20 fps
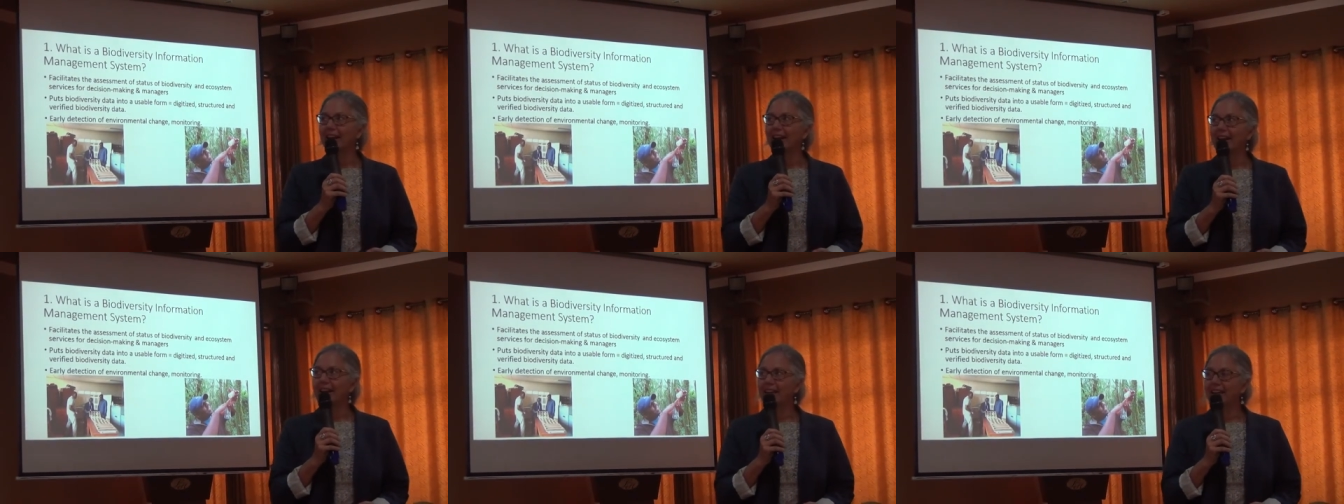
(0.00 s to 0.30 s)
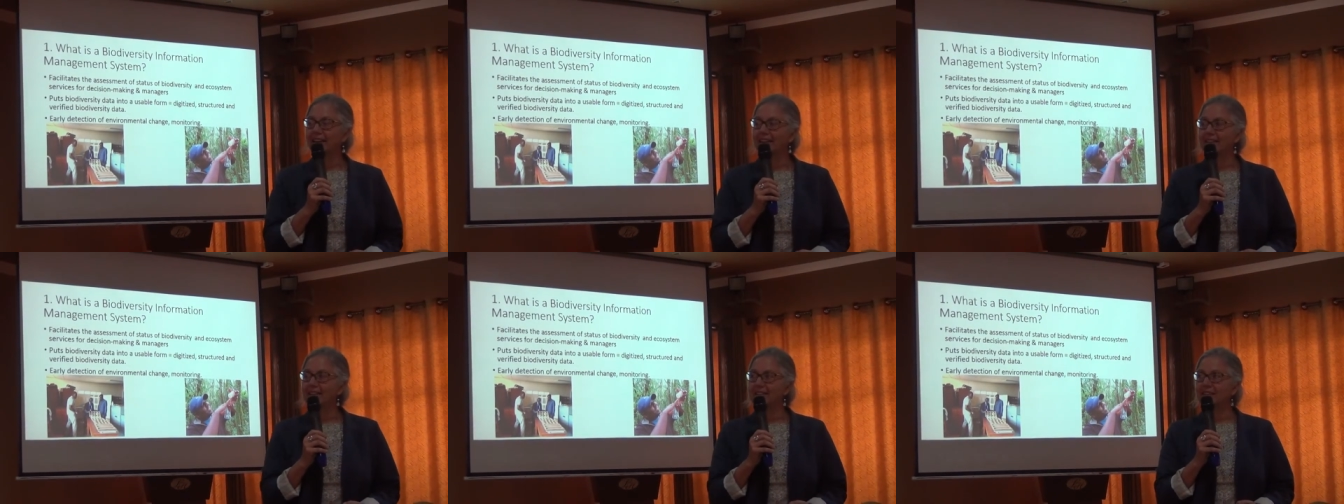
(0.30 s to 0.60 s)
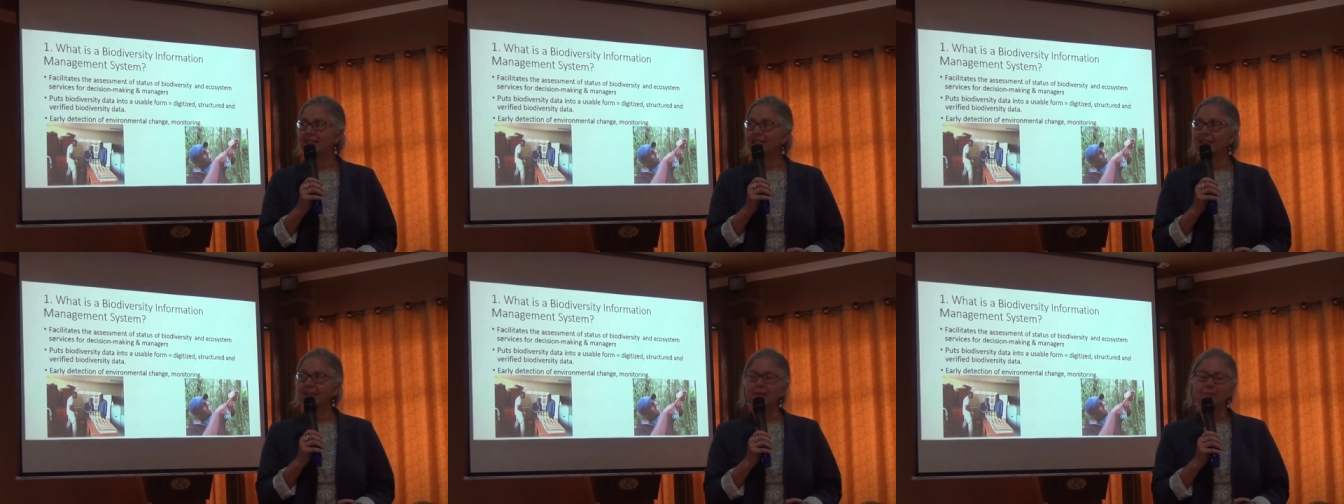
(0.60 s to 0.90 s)

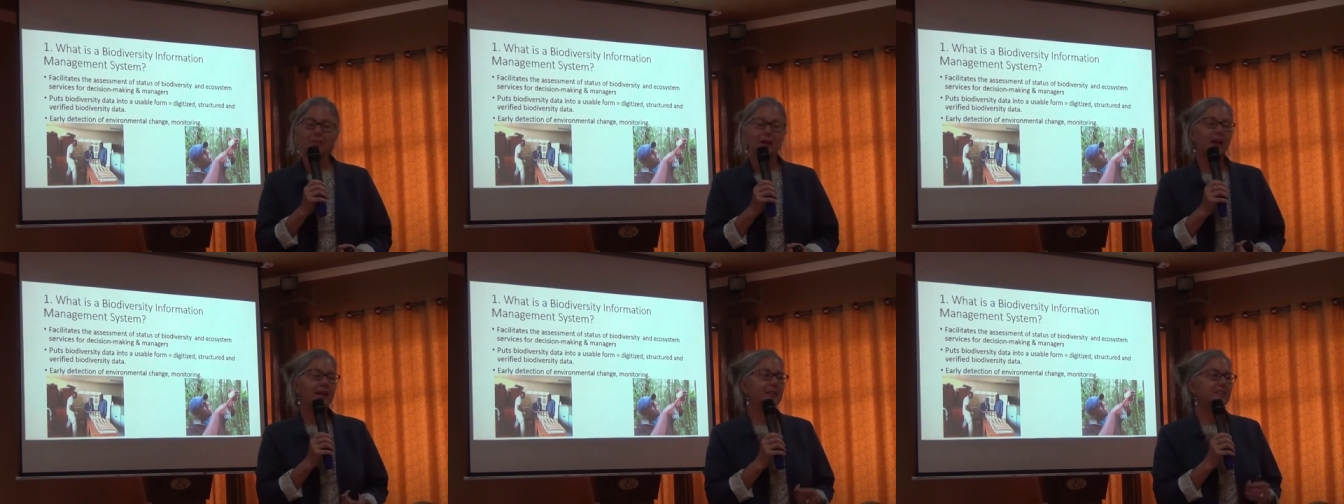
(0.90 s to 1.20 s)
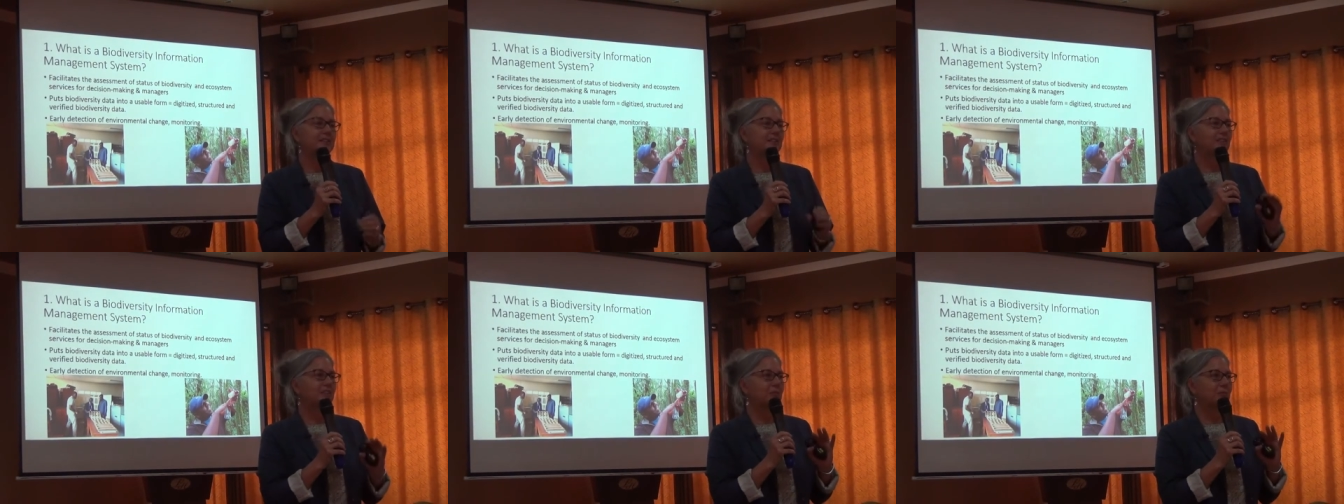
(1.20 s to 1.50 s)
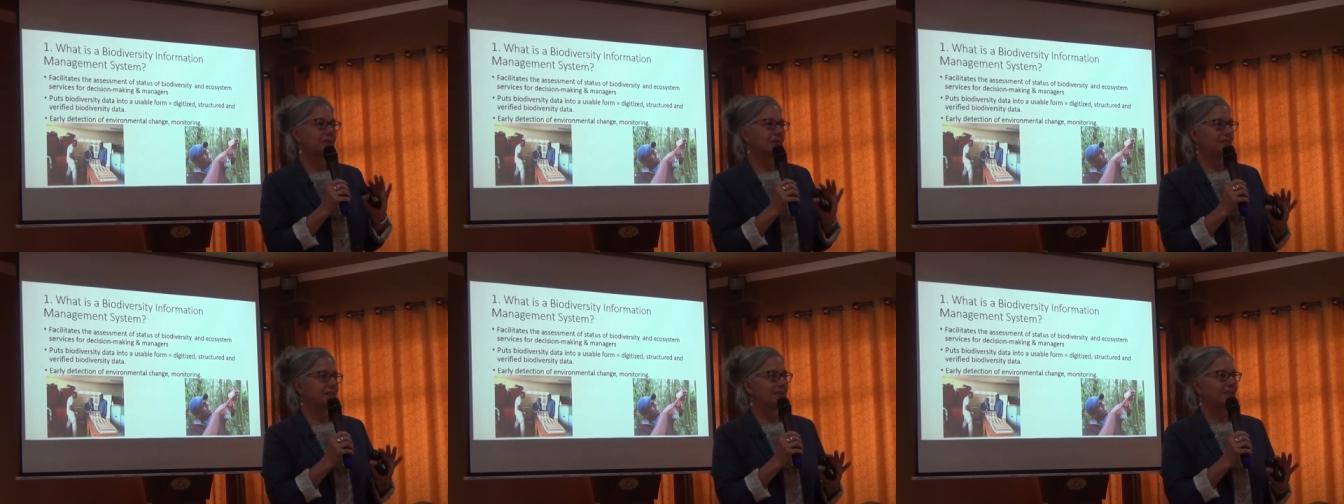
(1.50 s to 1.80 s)
And um, I
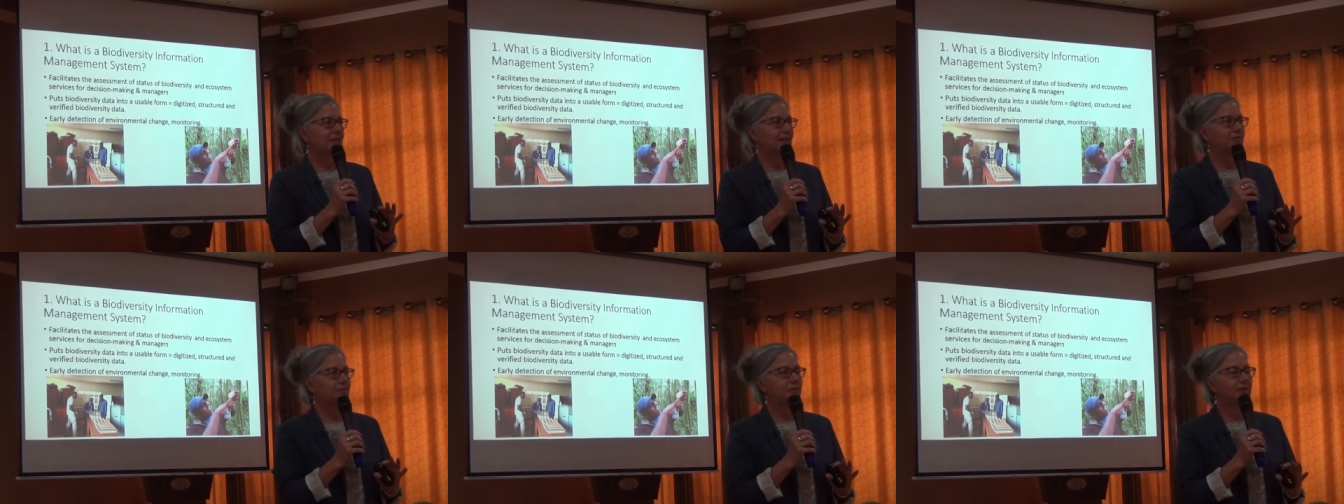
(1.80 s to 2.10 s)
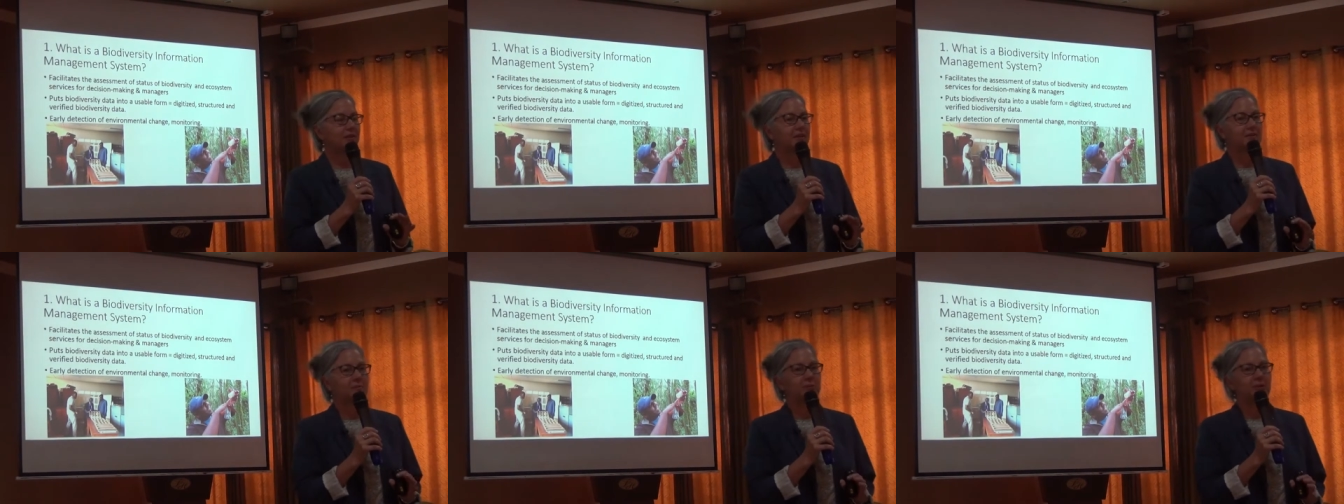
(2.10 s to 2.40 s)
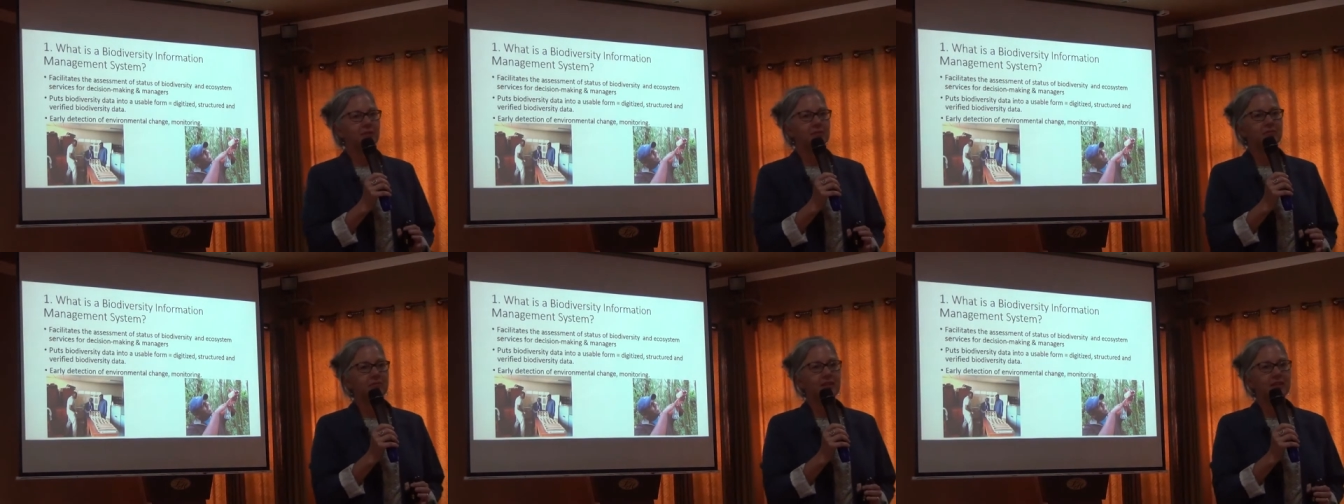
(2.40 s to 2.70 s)
just want to say very
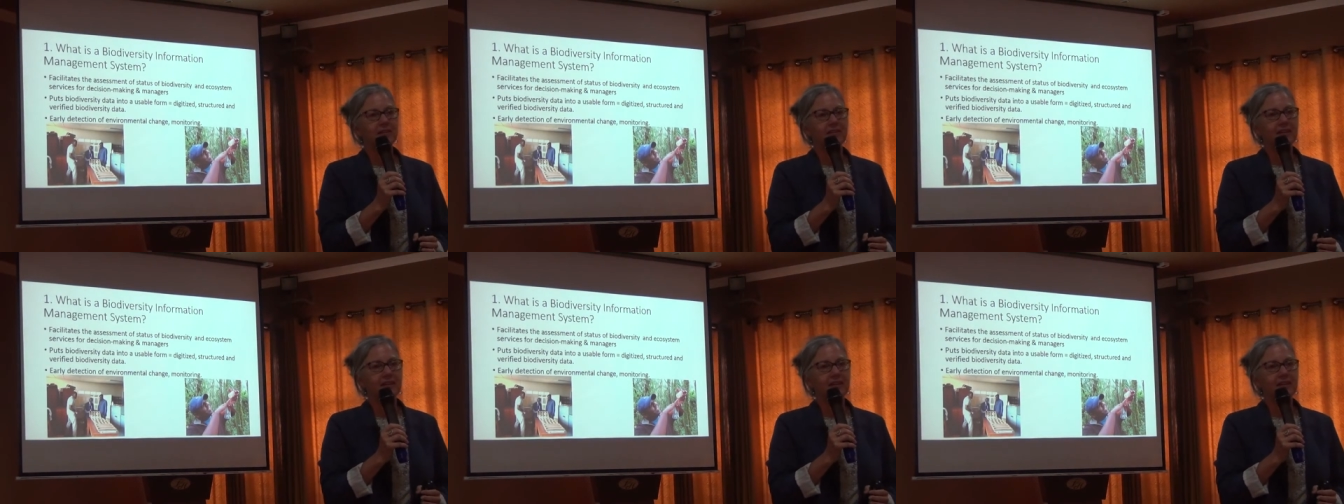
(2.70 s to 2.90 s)
briefly